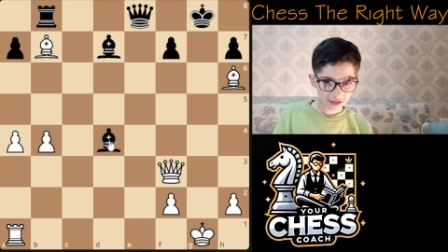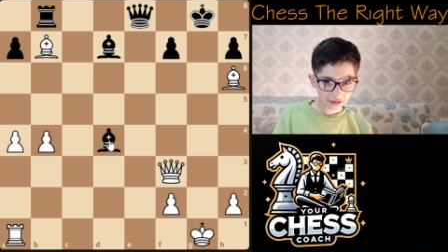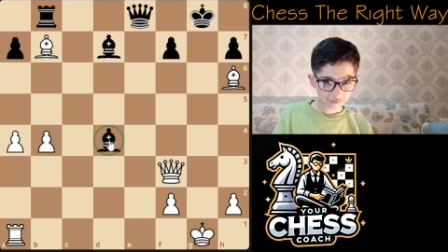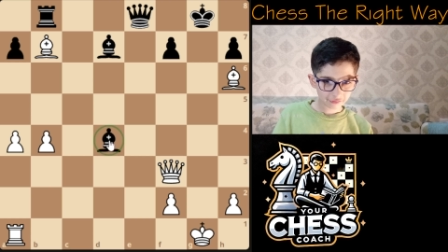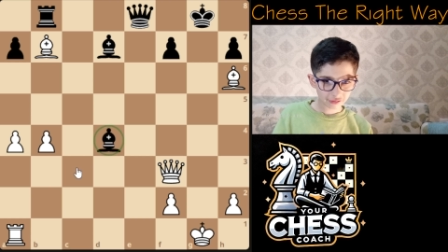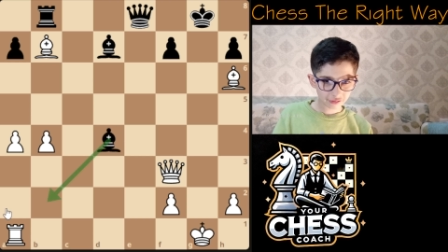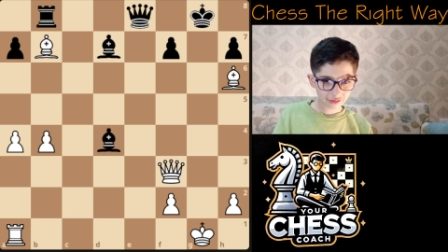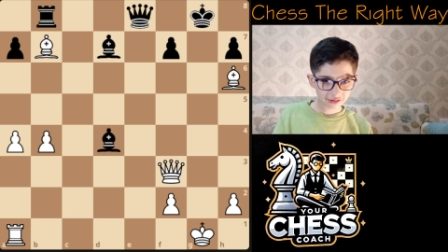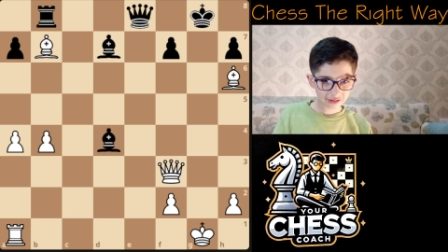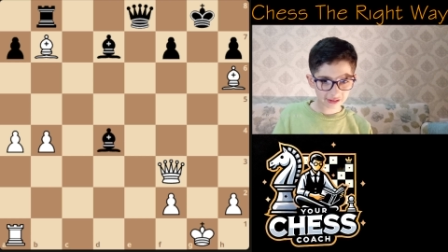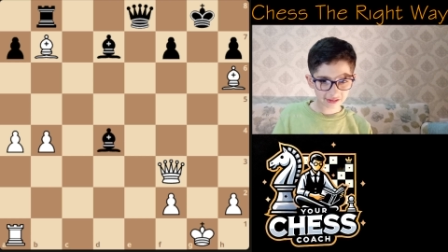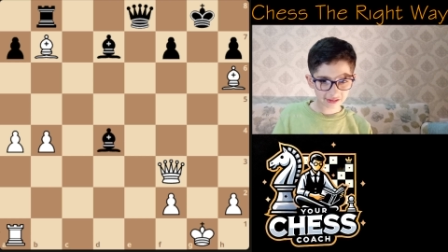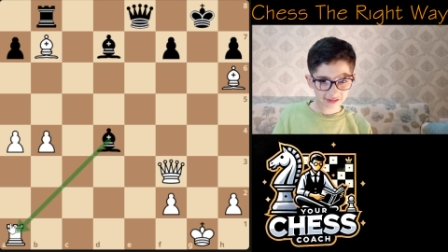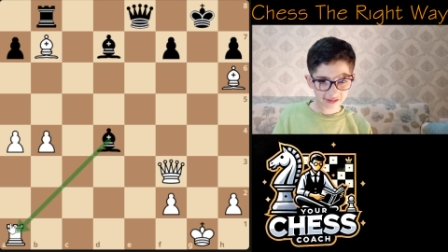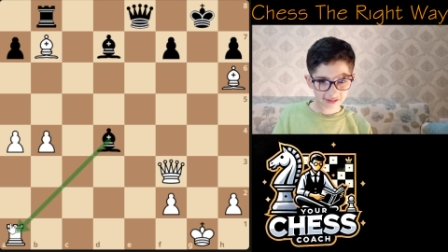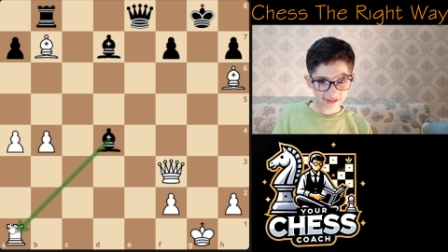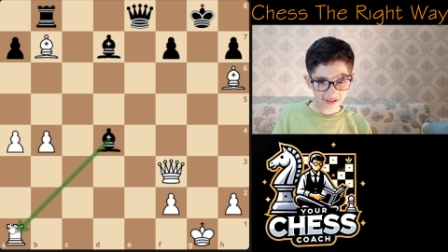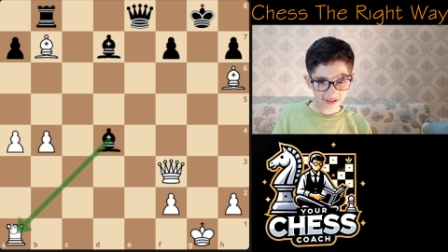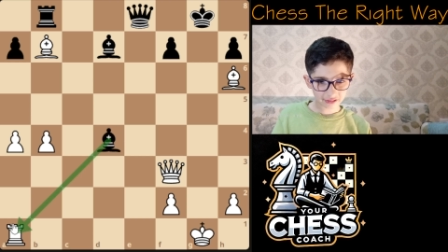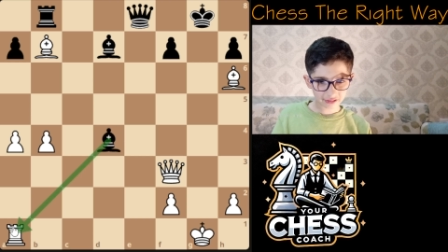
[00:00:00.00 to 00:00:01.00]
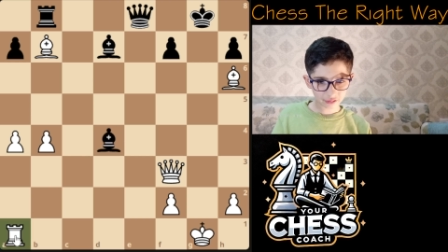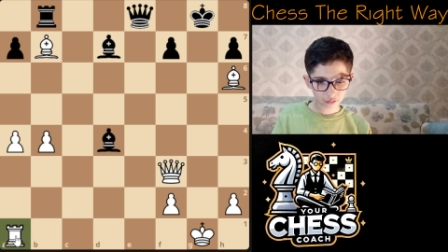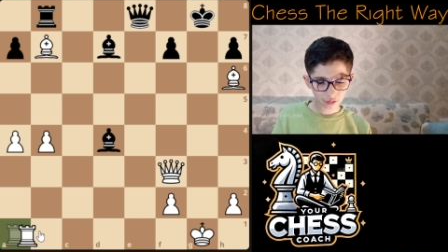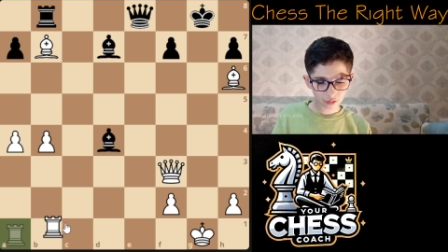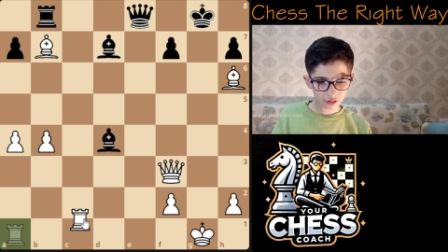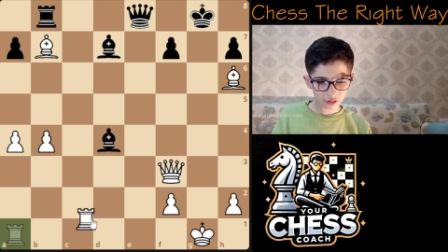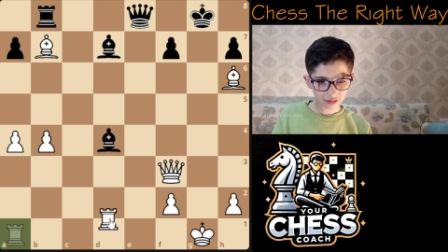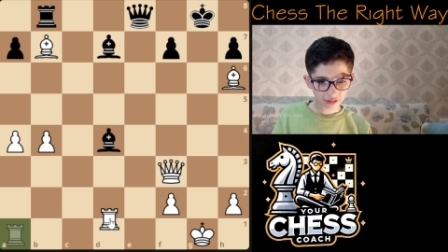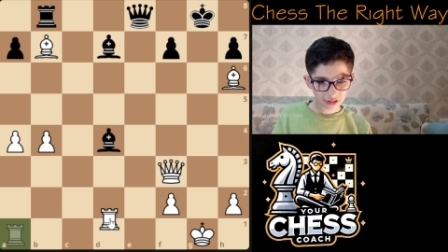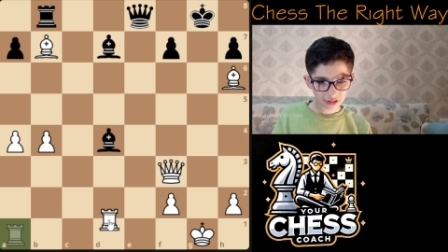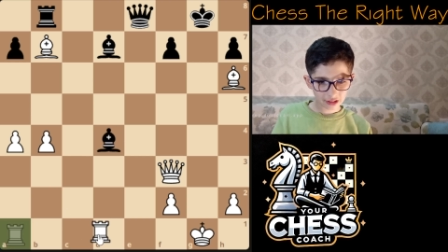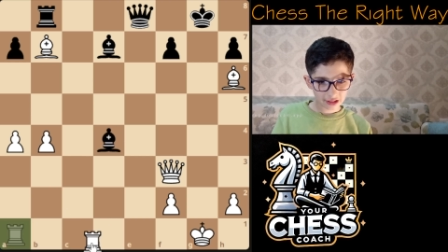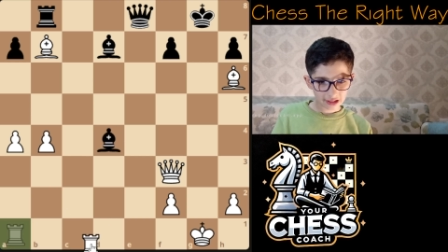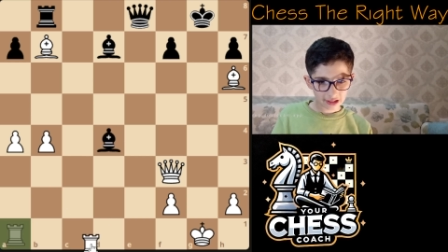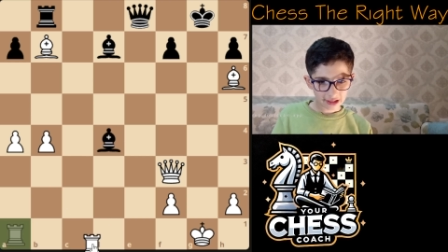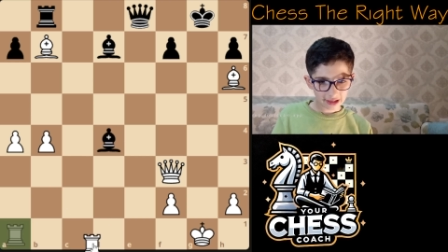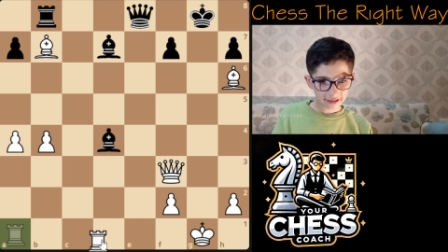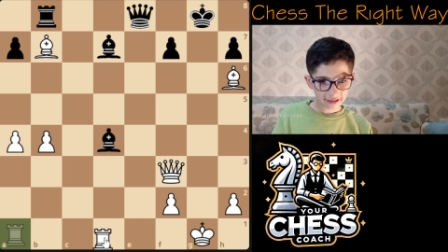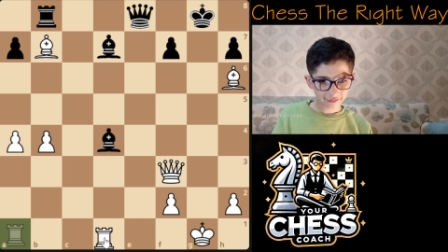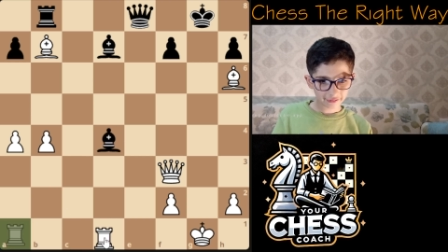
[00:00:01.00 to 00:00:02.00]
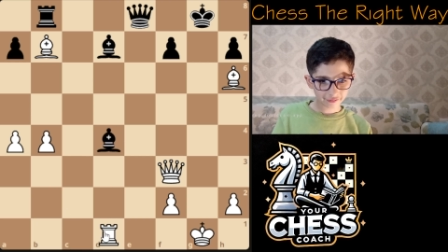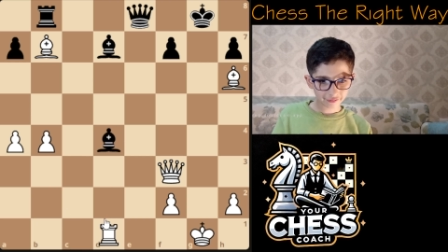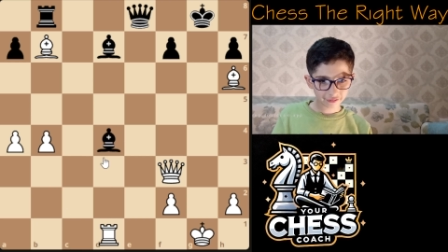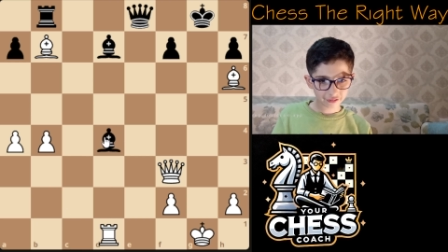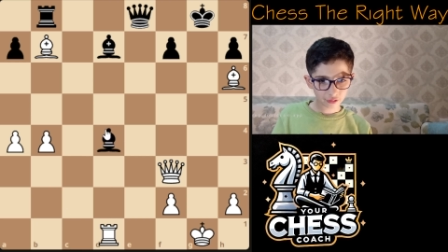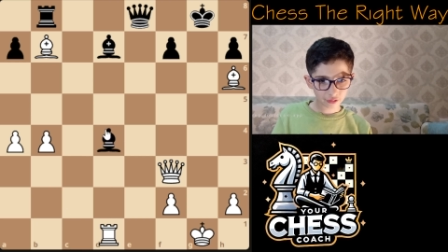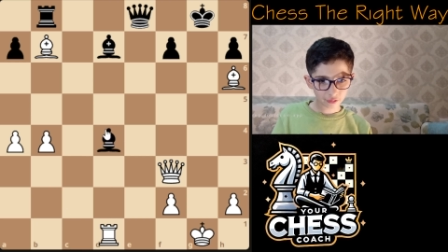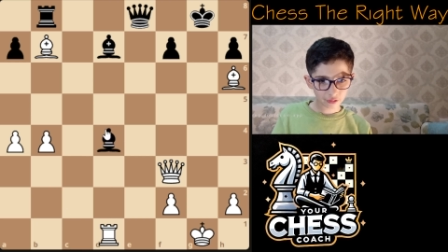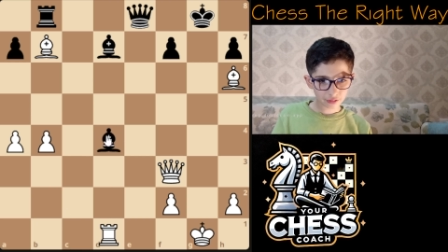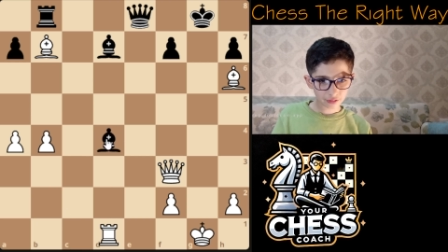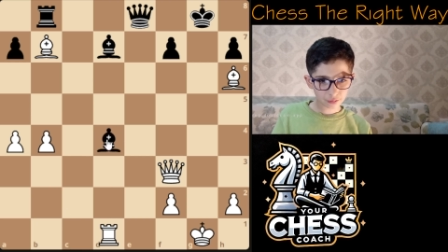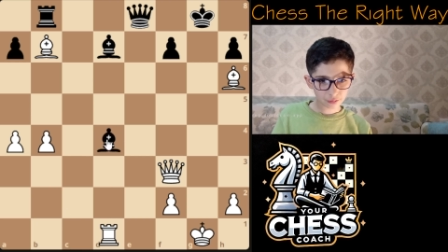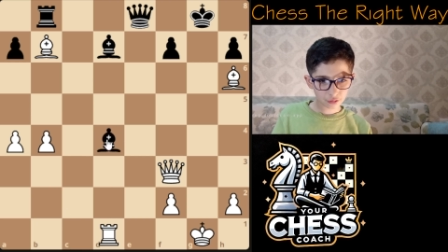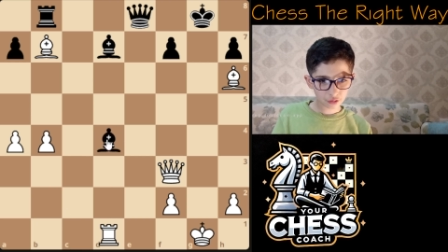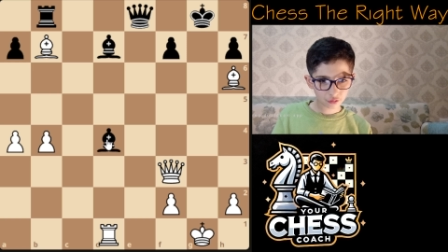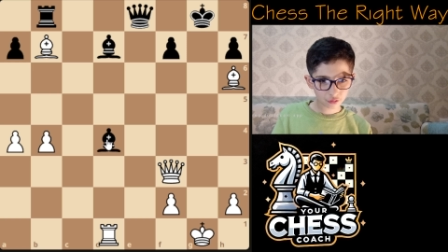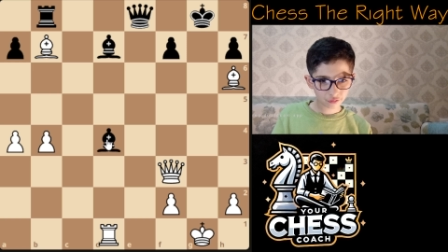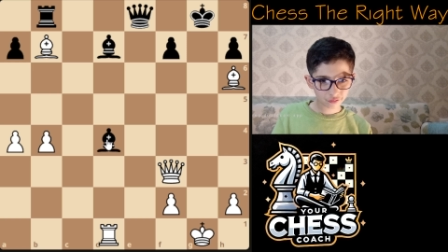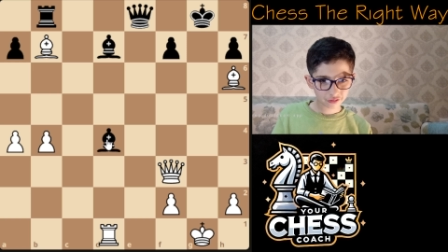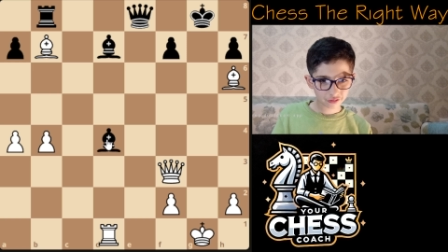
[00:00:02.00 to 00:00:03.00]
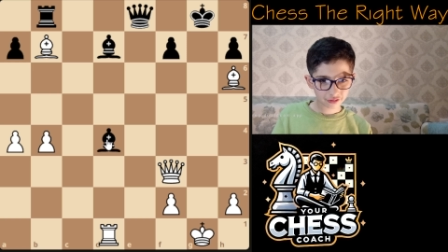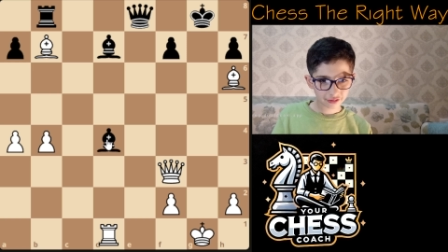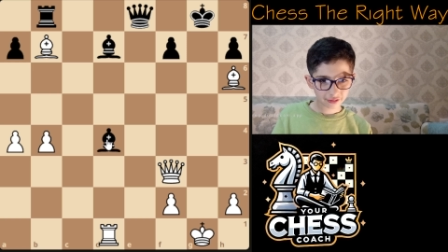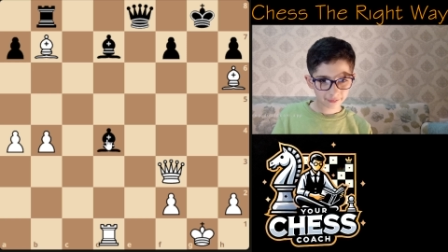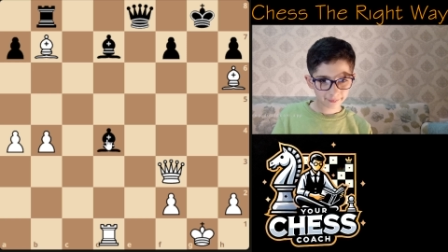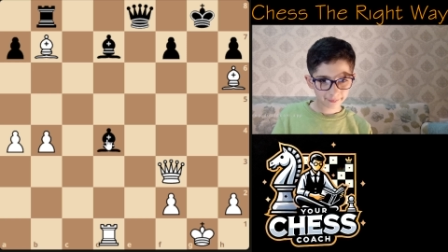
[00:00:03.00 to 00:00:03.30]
first thing is attacking the rook, and if the rook moves,